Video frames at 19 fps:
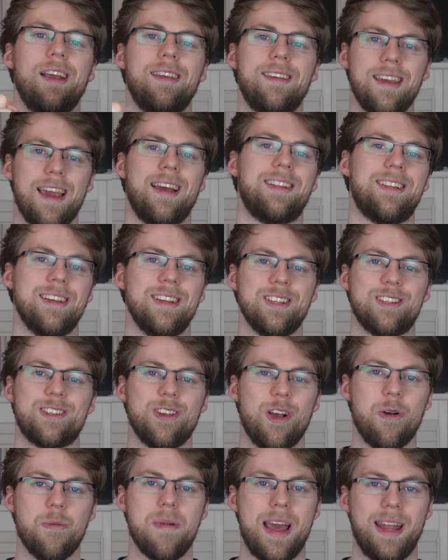getting
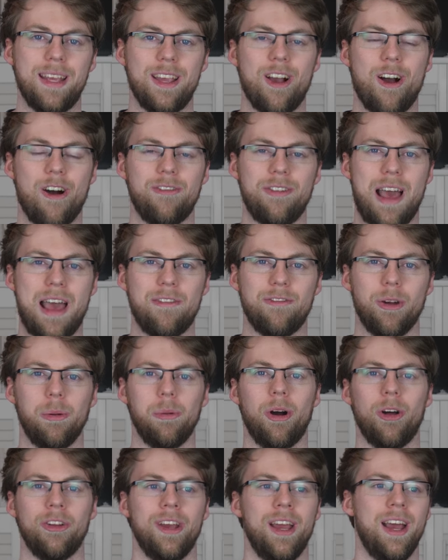so many off
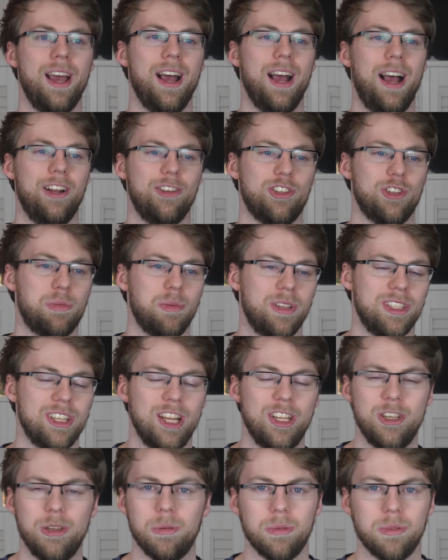everyone uh, just because
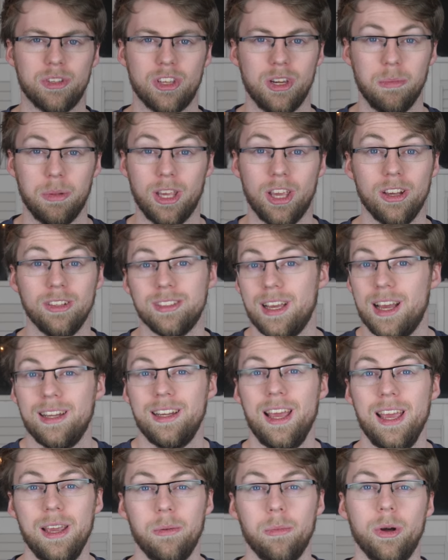I knew it was going to be good.
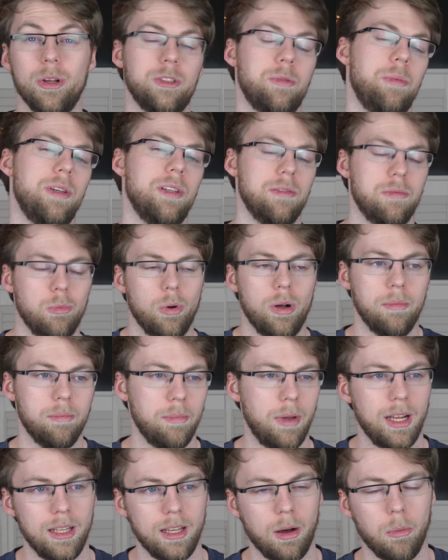And hey, it was, because, well,
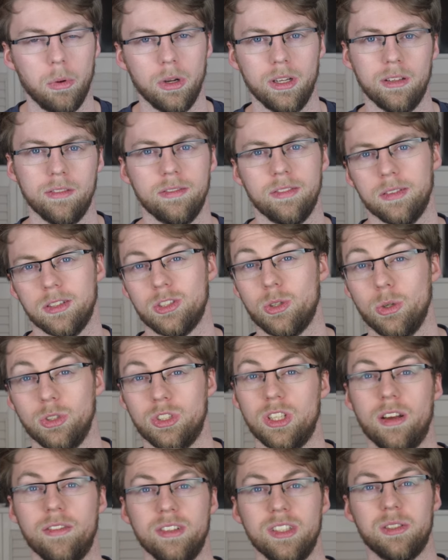mainly I won over Skull
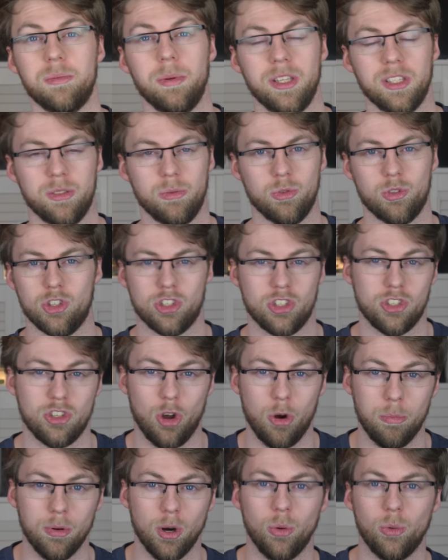Servants because it was just
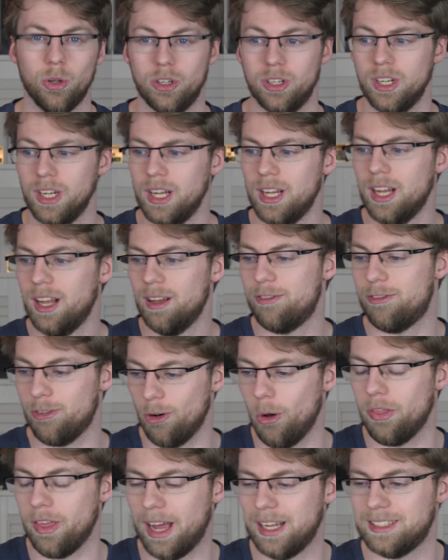so broken
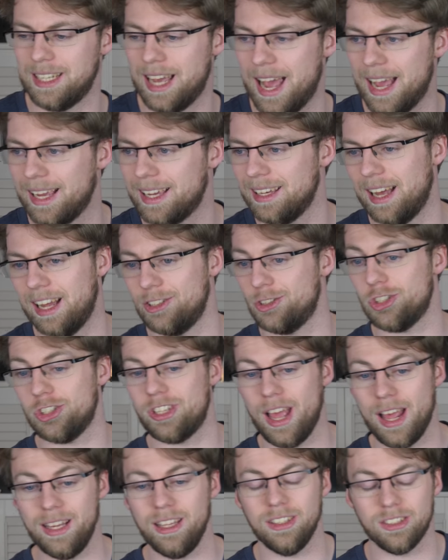for that deck, and just
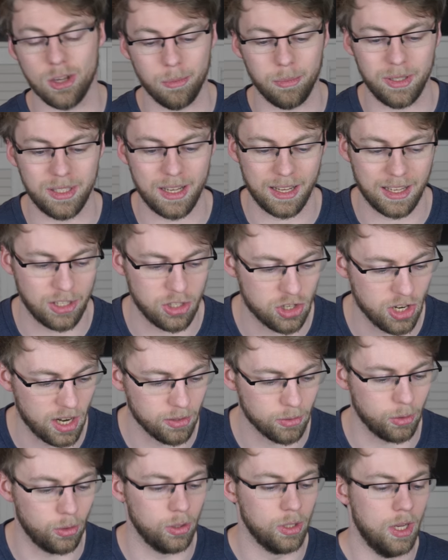any zombie deck in
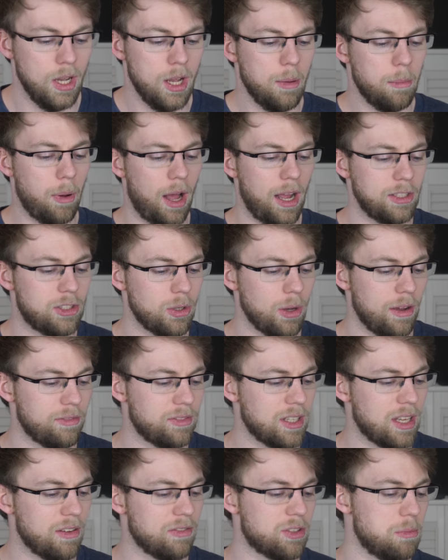general. But I do have
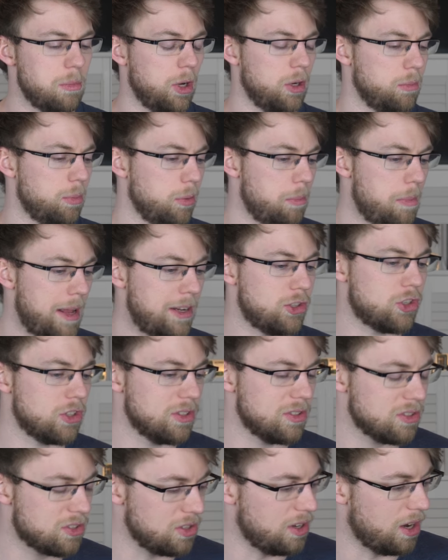to give some honourable
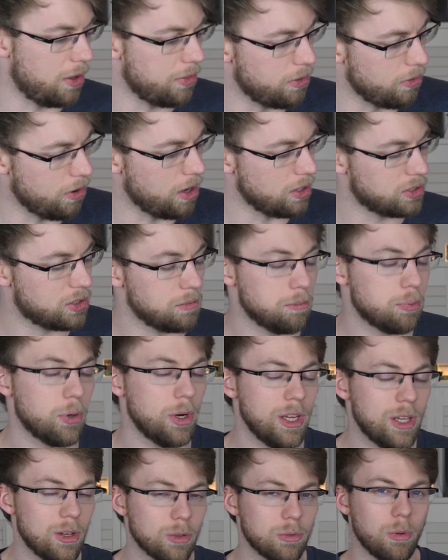mentions. You know, there are some
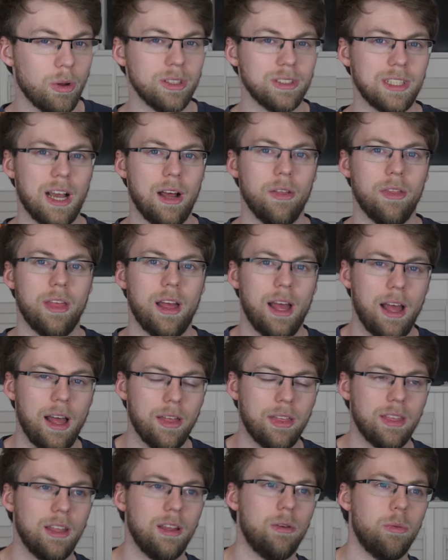pretty good ones out there. I
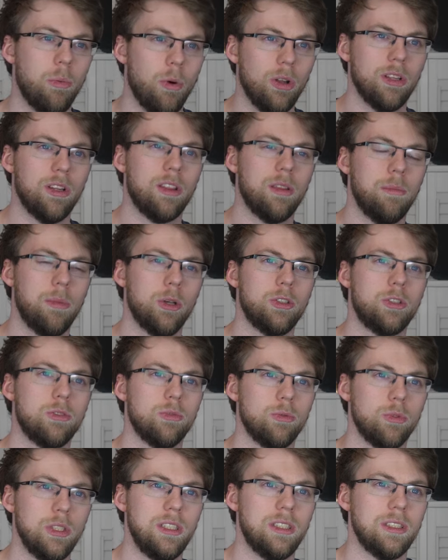think one of the most
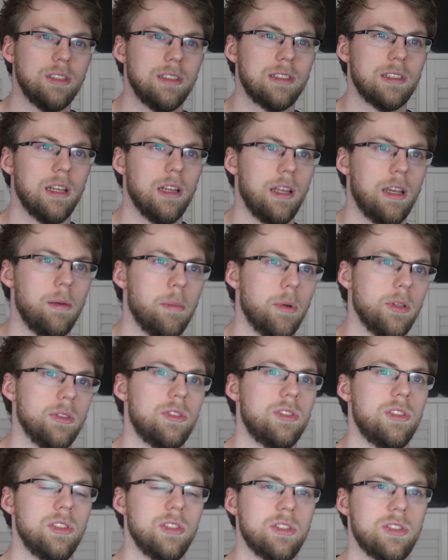recent Link
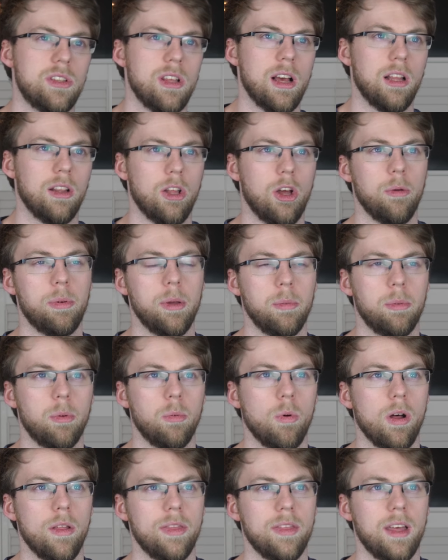monsters that a lot of people
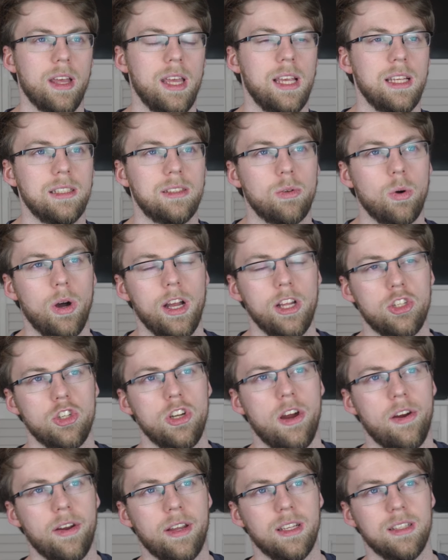want that is quite a
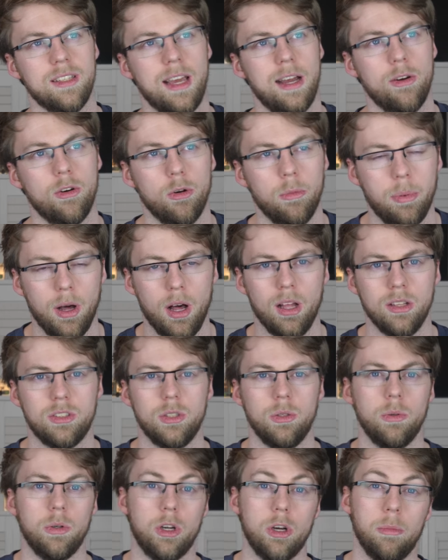generic integral part
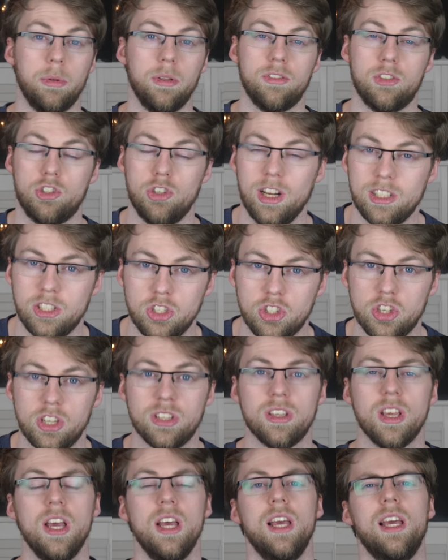to a couple of
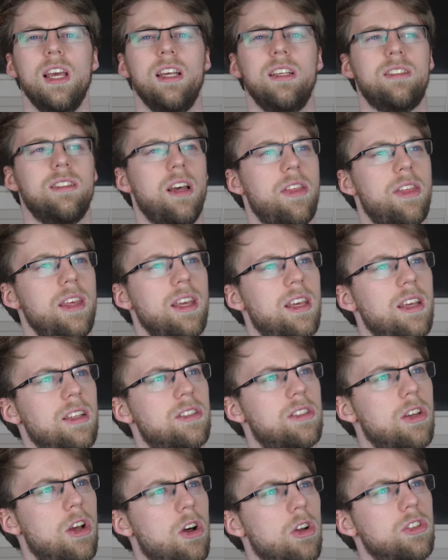strategies is, I think
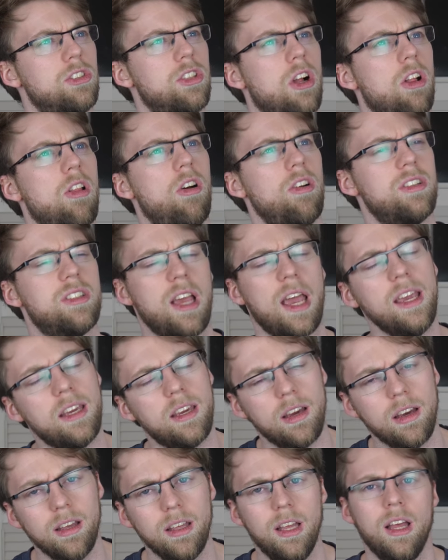it's Underclock
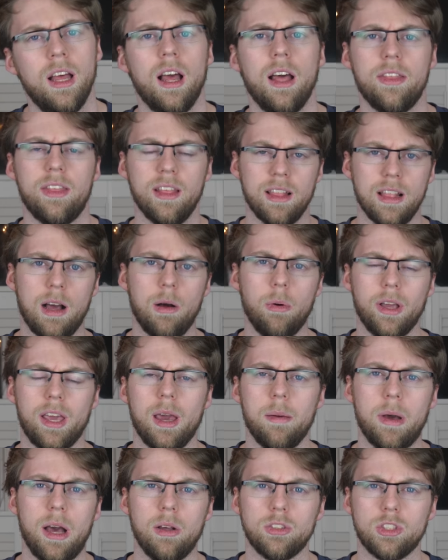Taker. I think that one
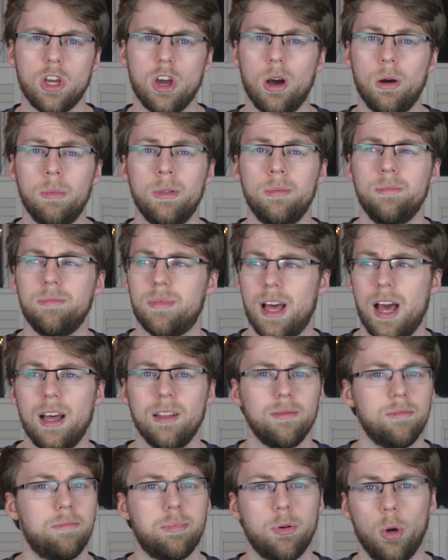came out as a common.
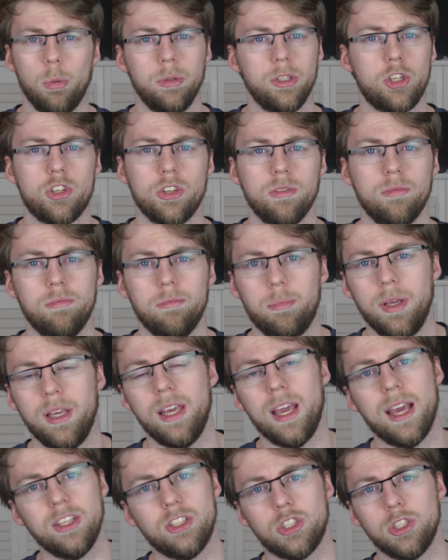That probably should
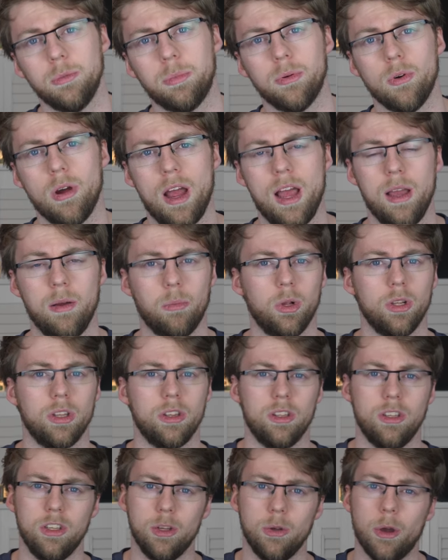be a super rare in one
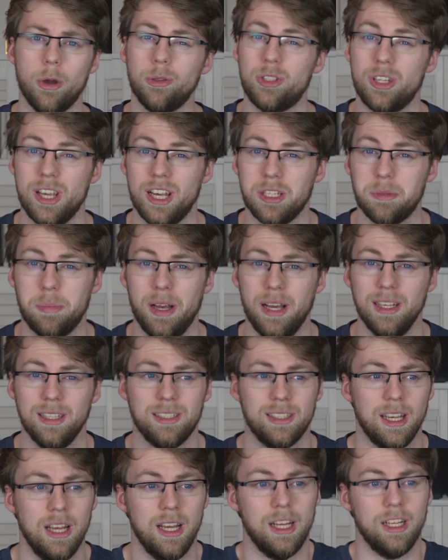of the new O T S
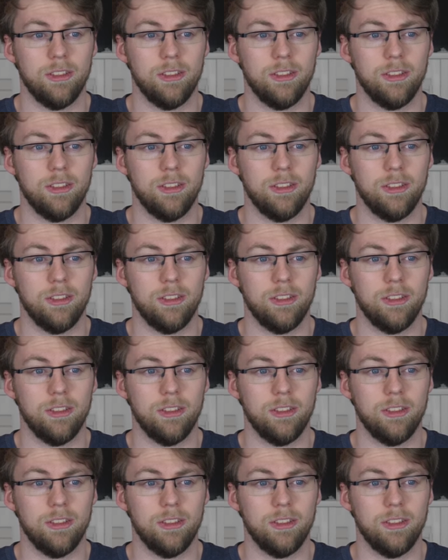packs.